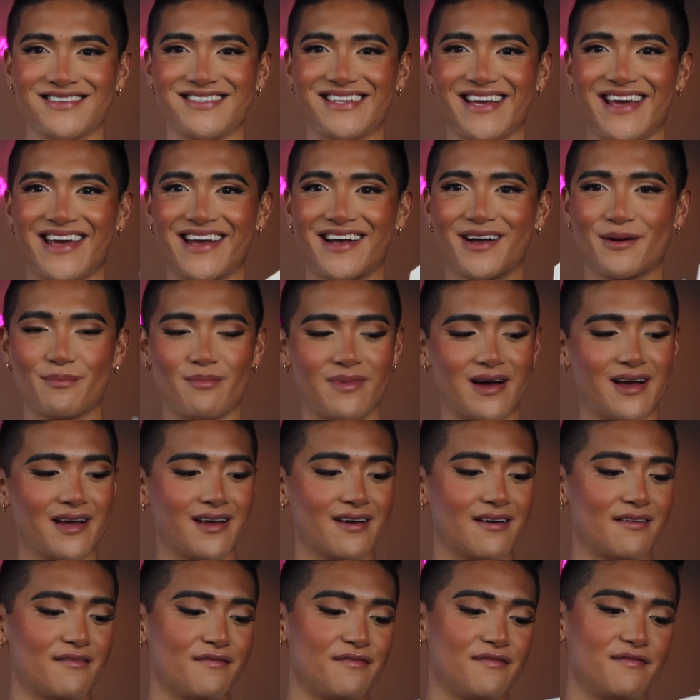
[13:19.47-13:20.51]
take
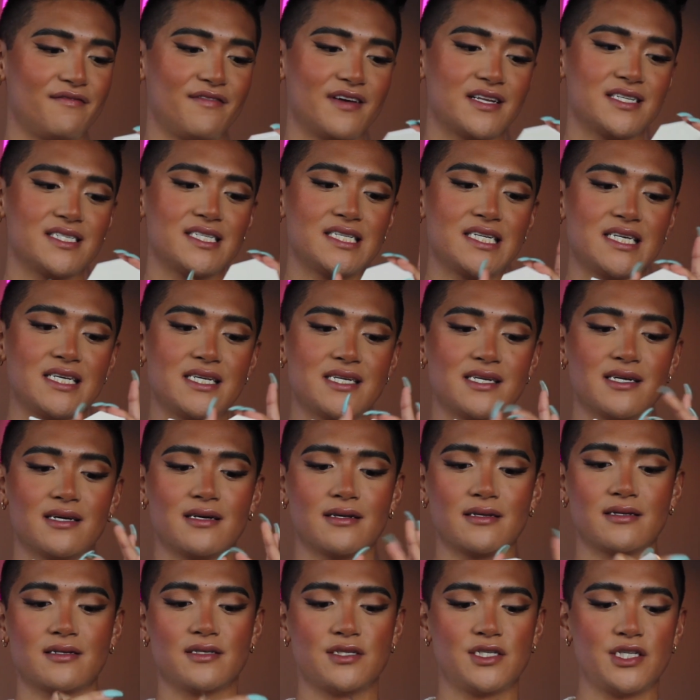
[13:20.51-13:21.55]
my Fenty
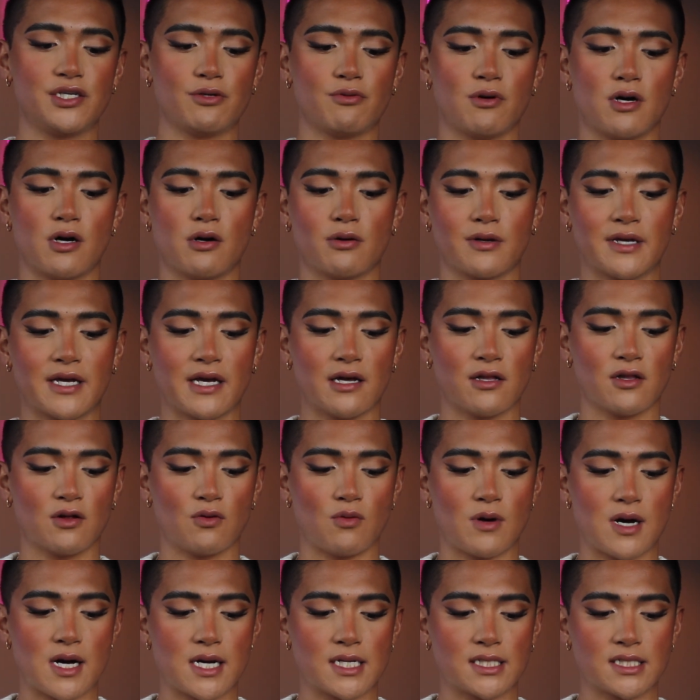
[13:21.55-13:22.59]
Duo
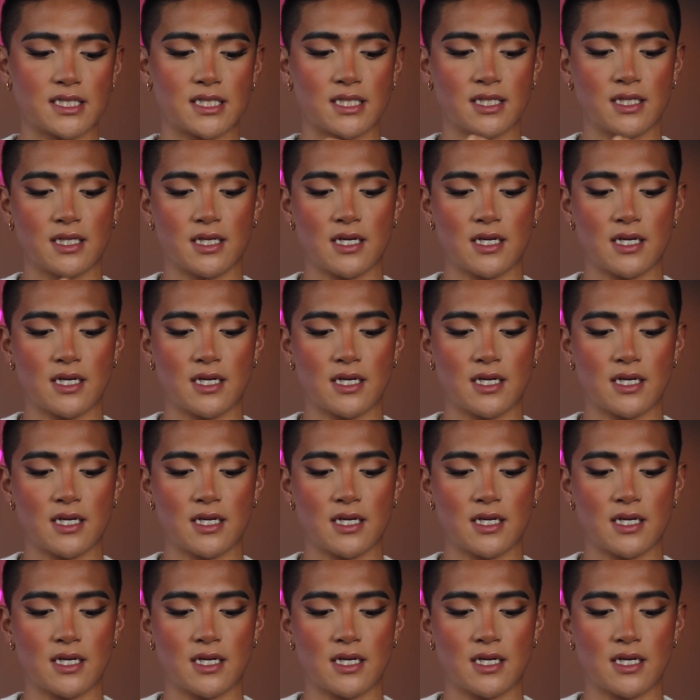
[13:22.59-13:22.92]
Kilowatt